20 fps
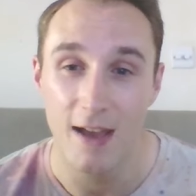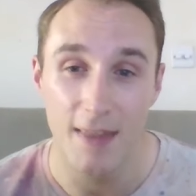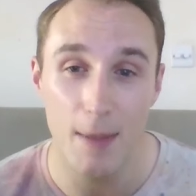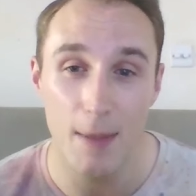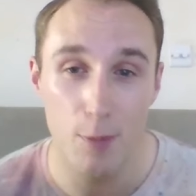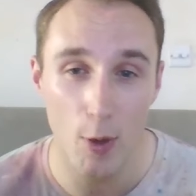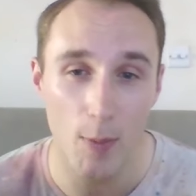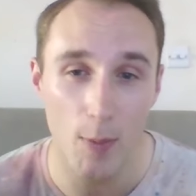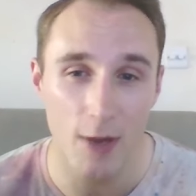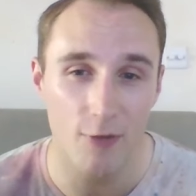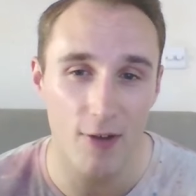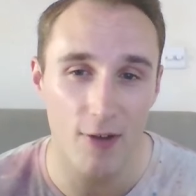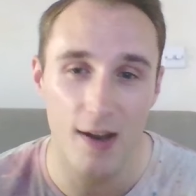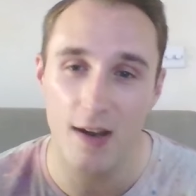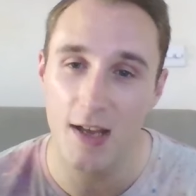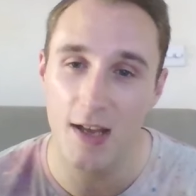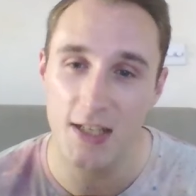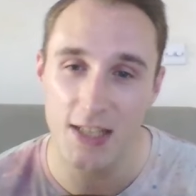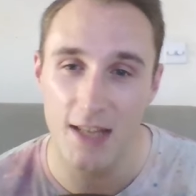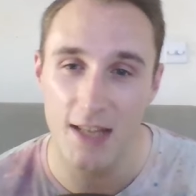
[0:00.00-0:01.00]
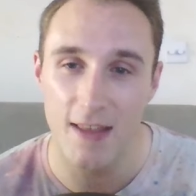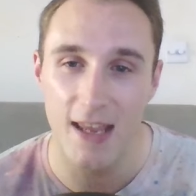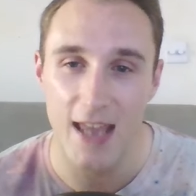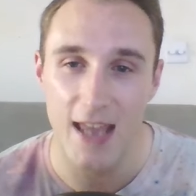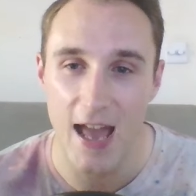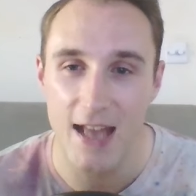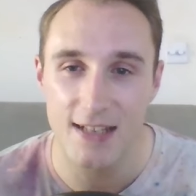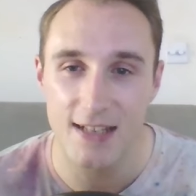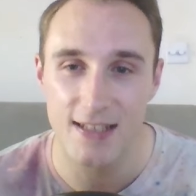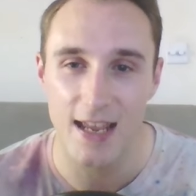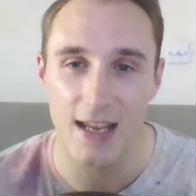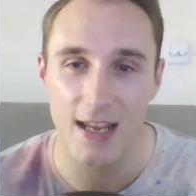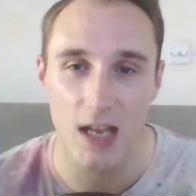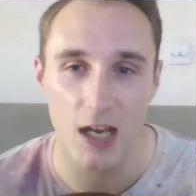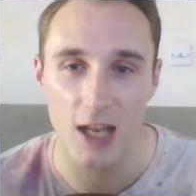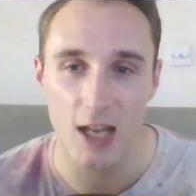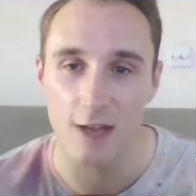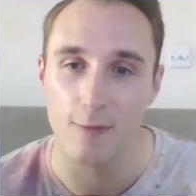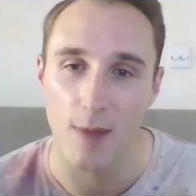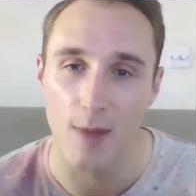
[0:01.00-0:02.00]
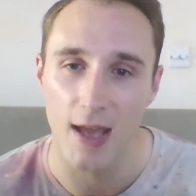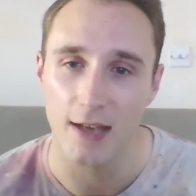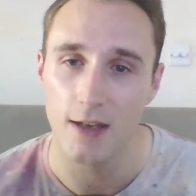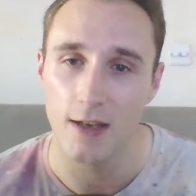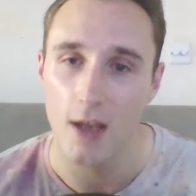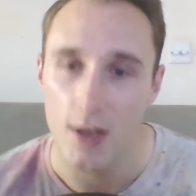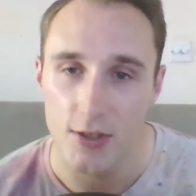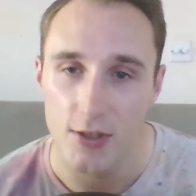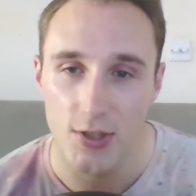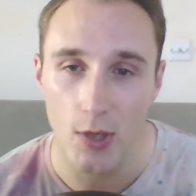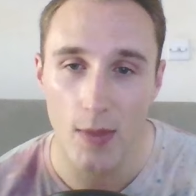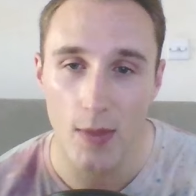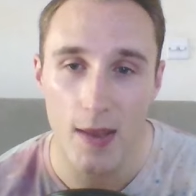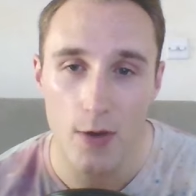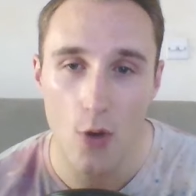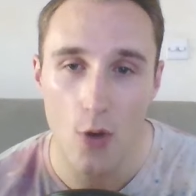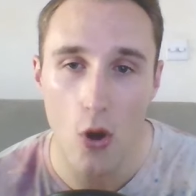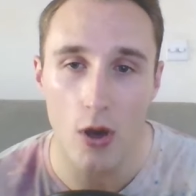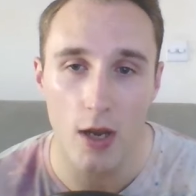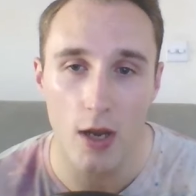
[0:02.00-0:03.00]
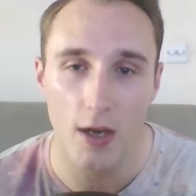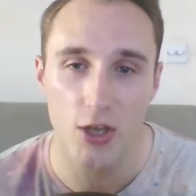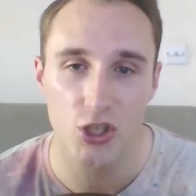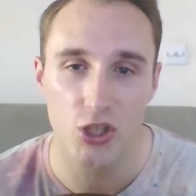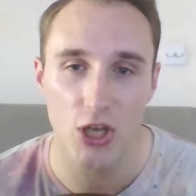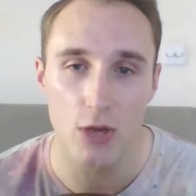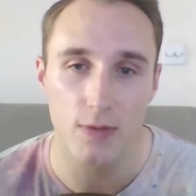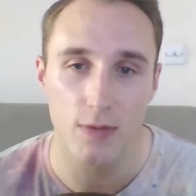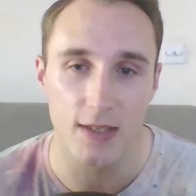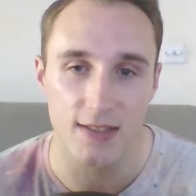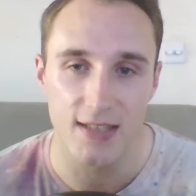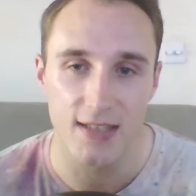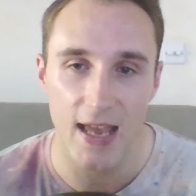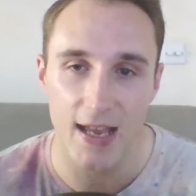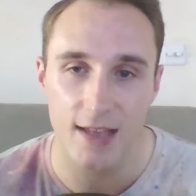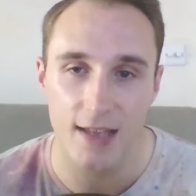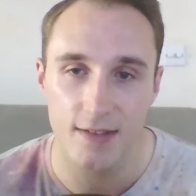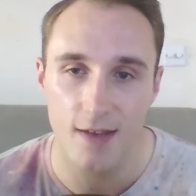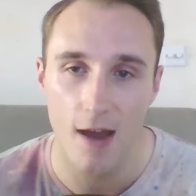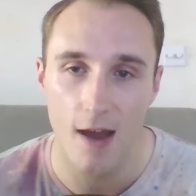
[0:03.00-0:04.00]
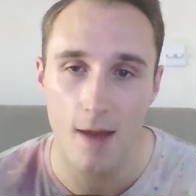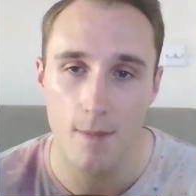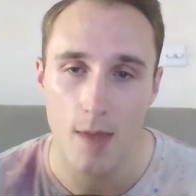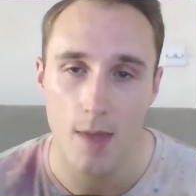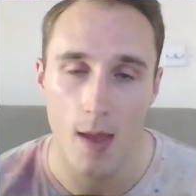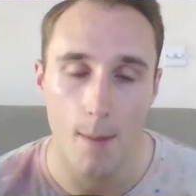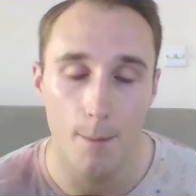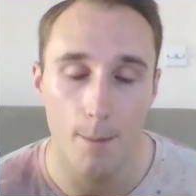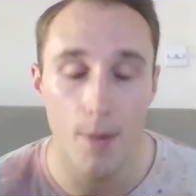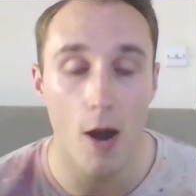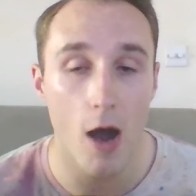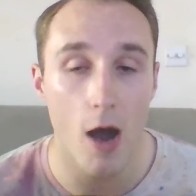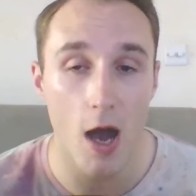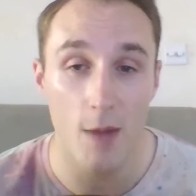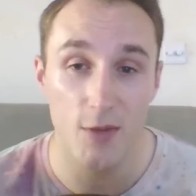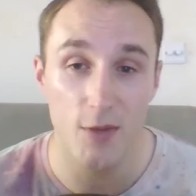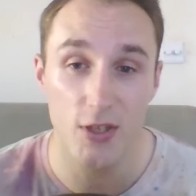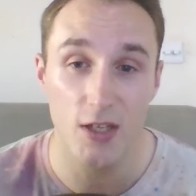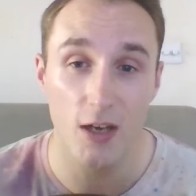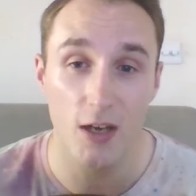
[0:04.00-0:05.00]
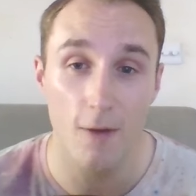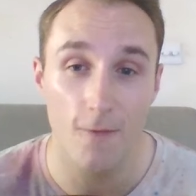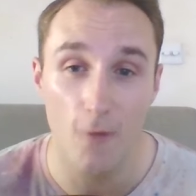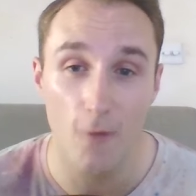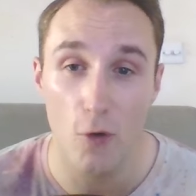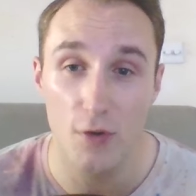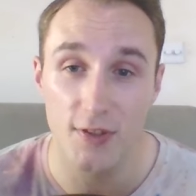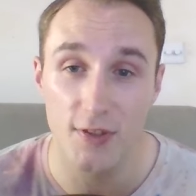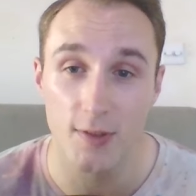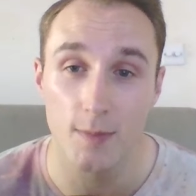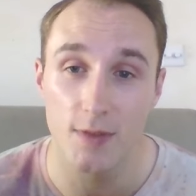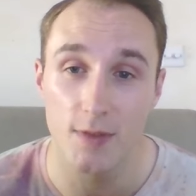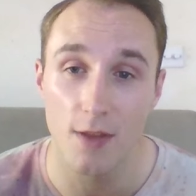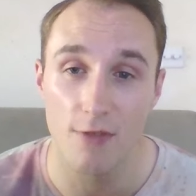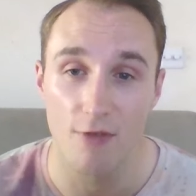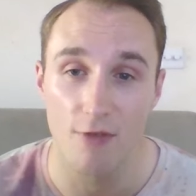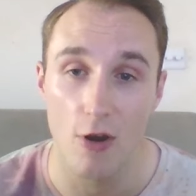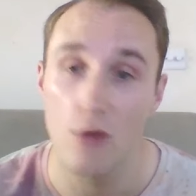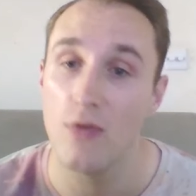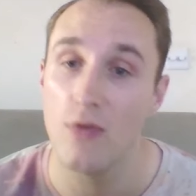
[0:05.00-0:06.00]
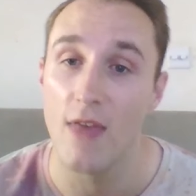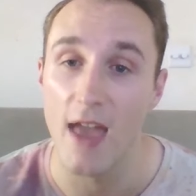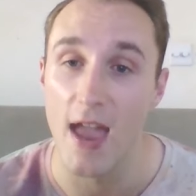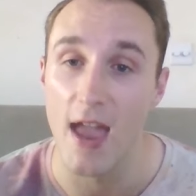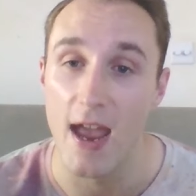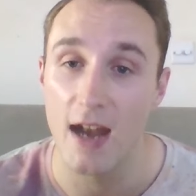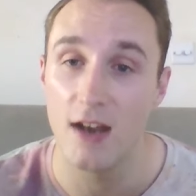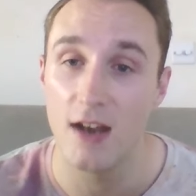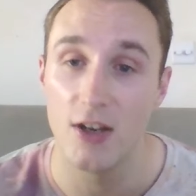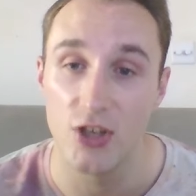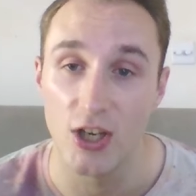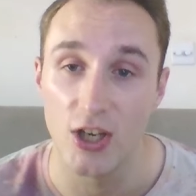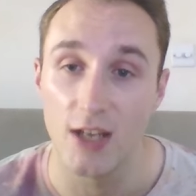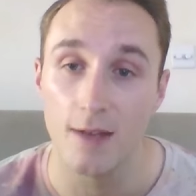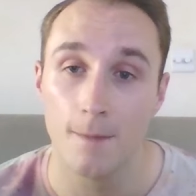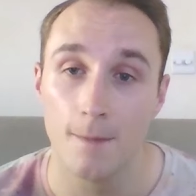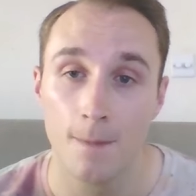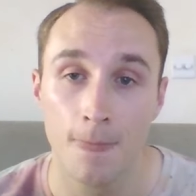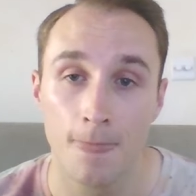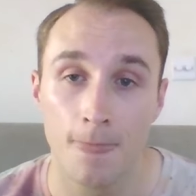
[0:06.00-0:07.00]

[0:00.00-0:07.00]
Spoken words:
They probably realise that they can tank a Leaf Blade, so they're not going to shield the second time, but I'm just going to force them to throw their energy.